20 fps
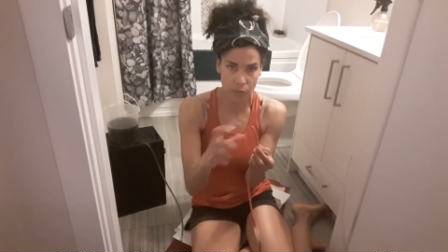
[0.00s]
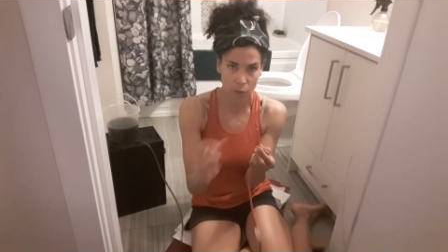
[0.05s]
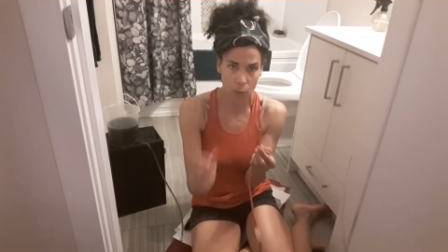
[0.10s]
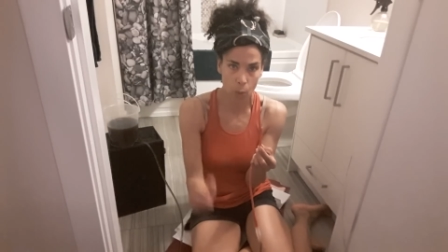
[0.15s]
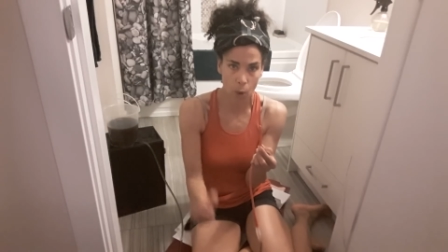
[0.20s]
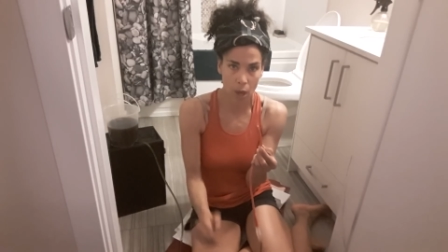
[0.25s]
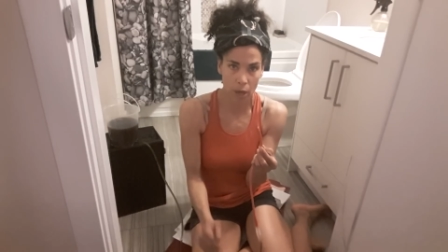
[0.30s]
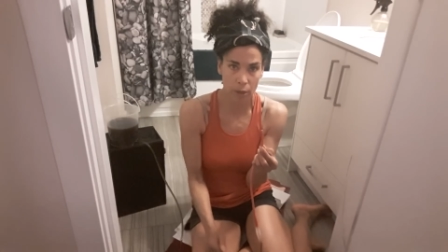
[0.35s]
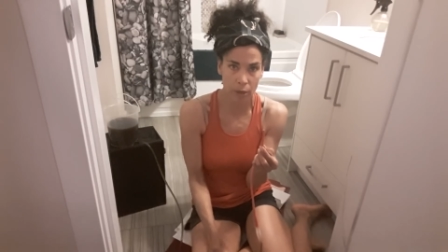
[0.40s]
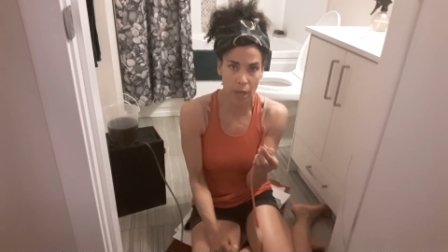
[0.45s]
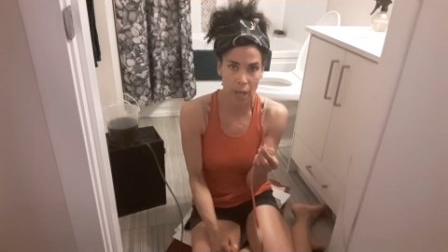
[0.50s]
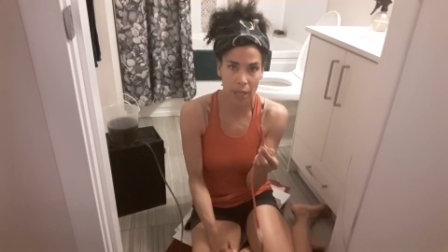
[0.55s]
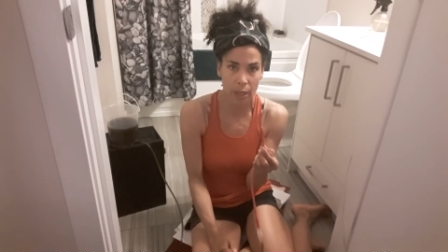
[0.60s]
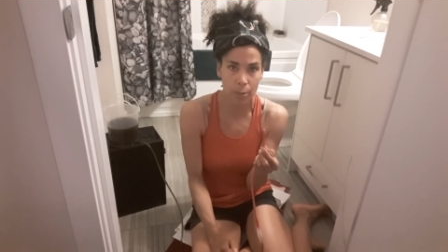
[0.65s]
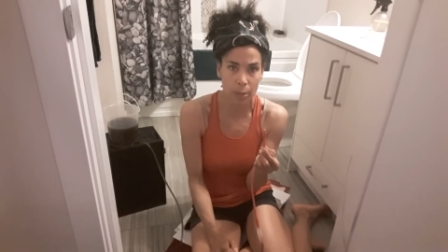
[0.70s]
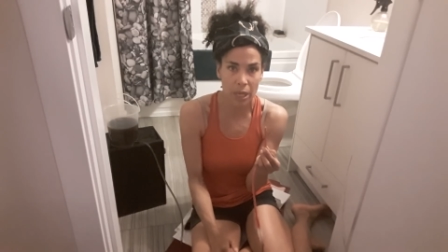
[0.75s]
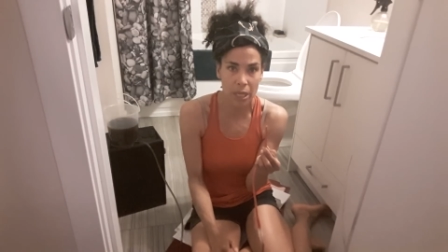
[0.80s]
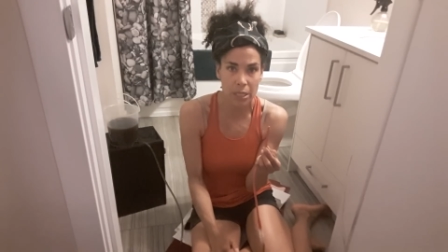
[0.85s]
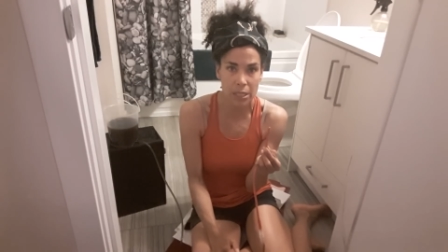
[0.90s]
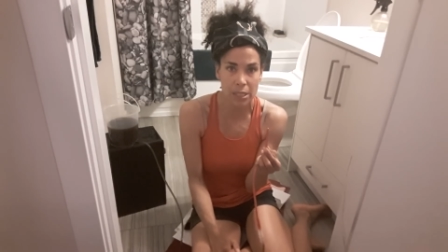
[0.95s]
for water
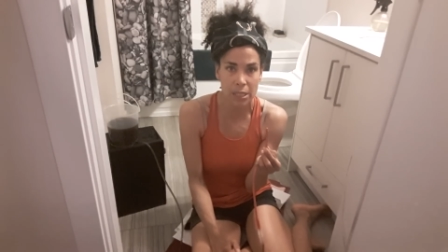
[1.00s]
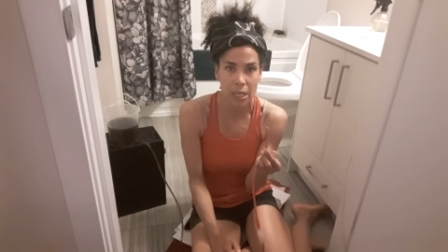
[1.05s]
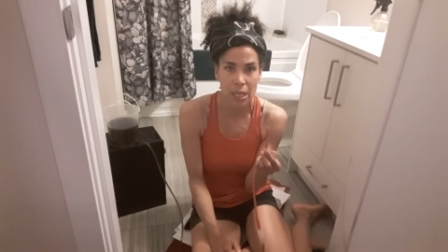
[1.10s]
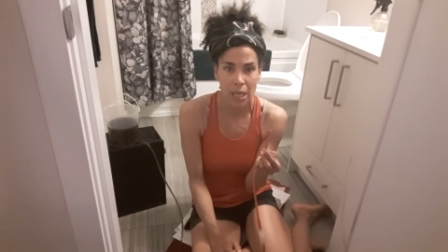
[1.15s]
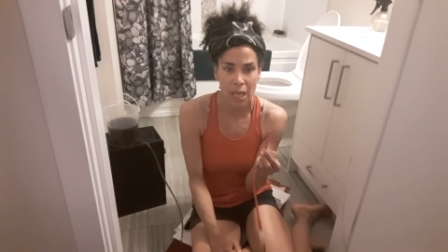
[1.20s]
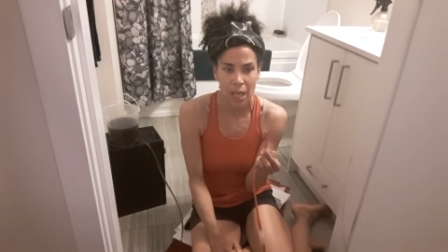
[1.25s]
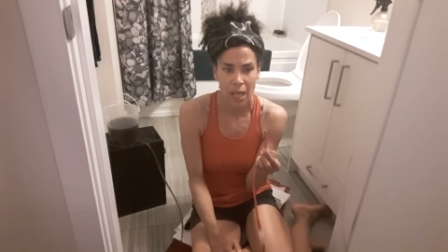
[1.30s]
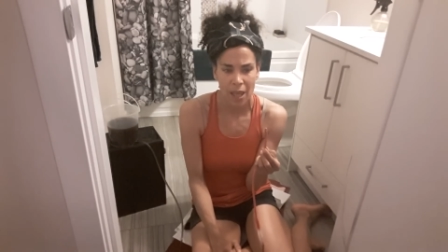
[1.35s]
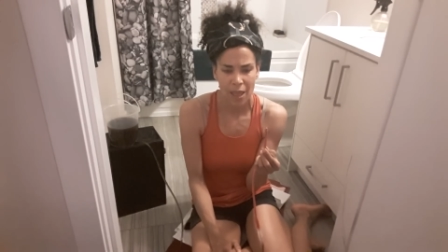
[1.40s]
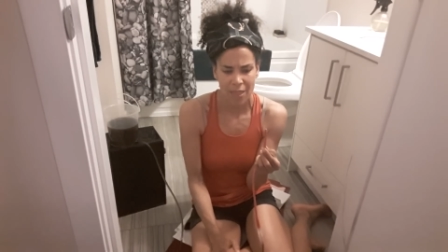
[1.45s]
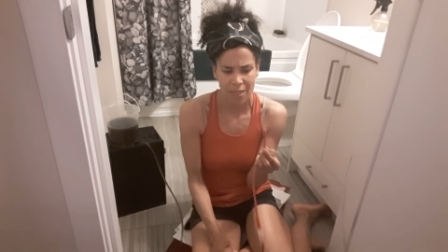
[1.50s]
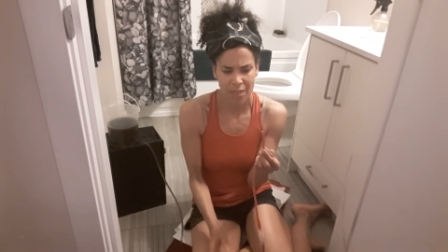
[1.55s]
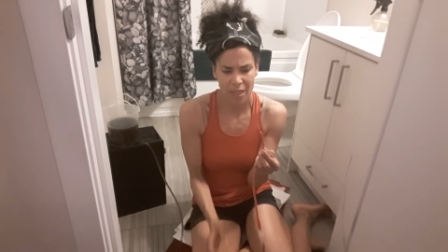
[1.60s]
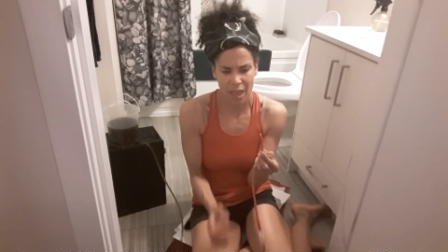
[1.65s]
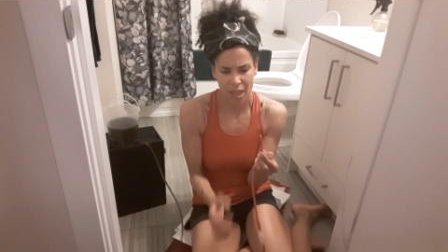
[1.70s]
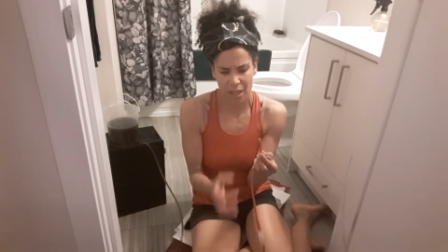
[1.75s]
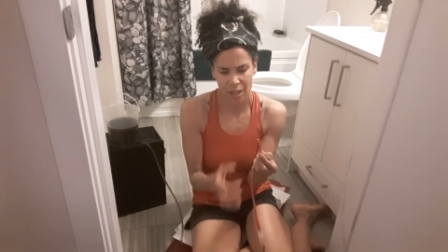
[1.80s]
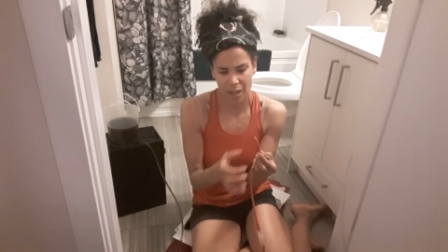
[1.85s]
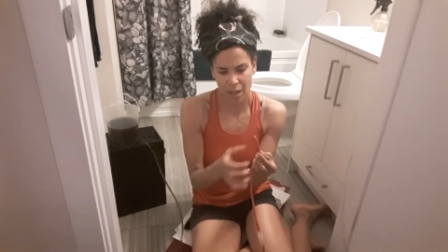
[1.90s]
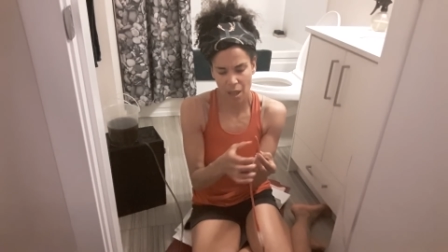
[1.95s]
enemas,
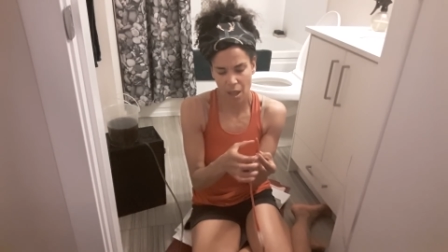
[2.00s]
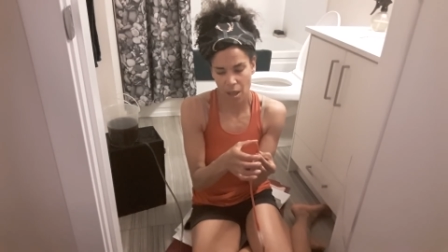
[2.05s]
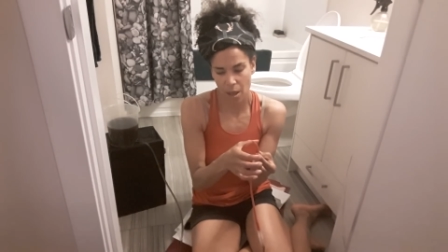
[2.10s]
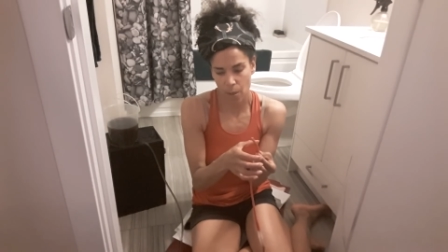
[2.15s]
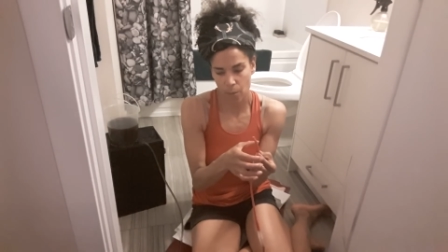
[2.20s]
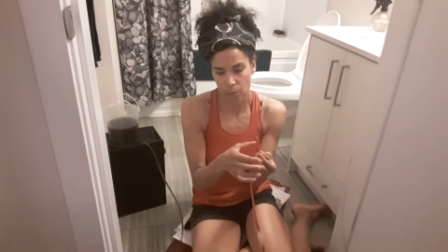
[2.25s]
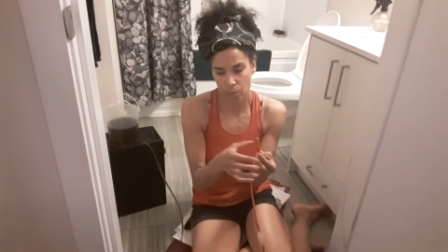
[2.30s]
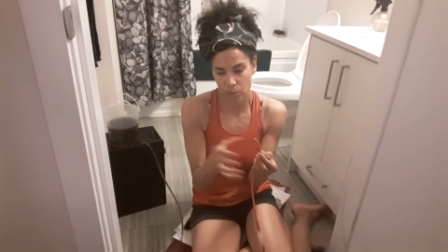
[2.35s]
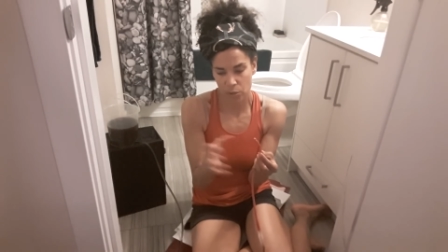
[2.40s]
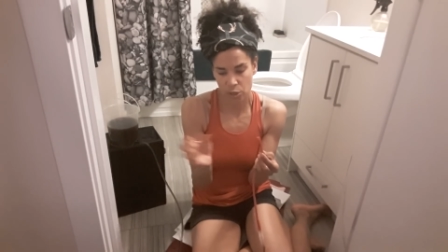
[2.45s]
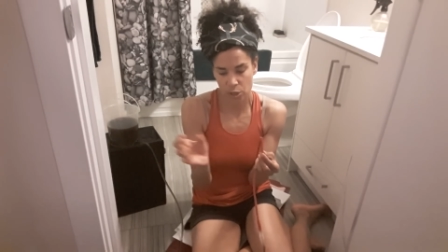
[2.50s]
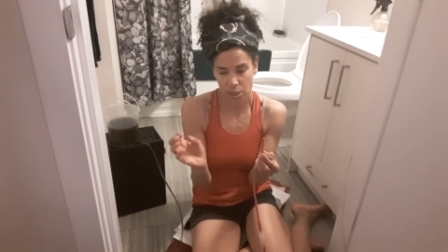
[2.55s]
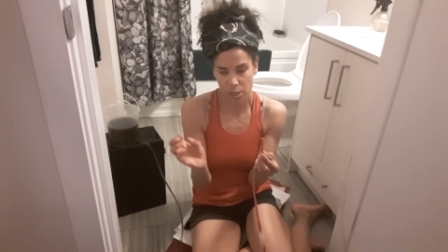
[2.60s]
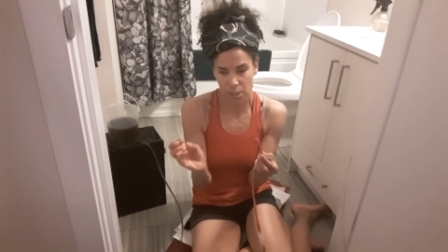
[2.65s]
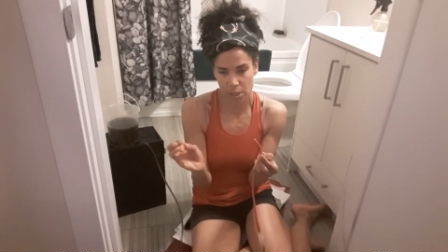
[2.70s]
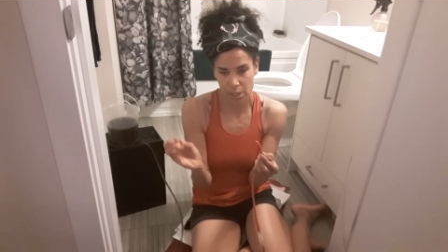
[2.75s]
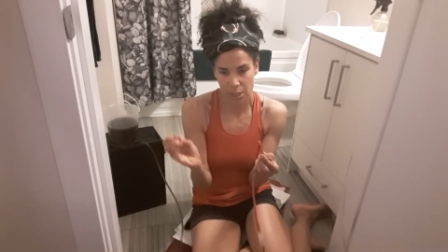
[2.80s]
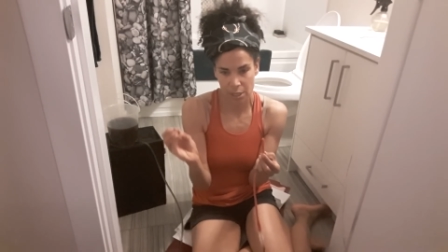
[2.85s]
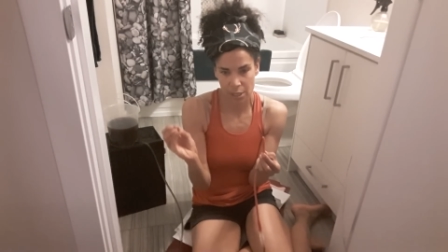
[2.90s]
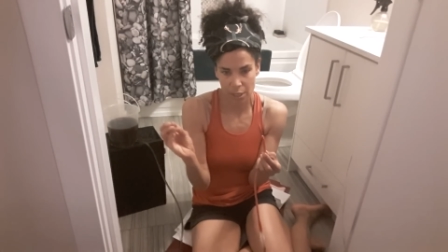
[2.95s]
that
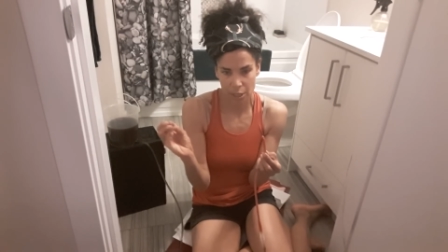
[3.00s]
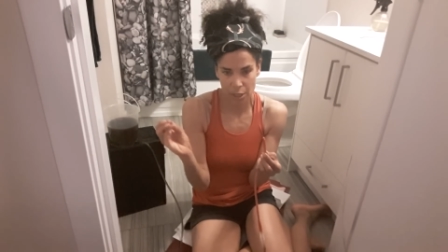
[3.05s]
just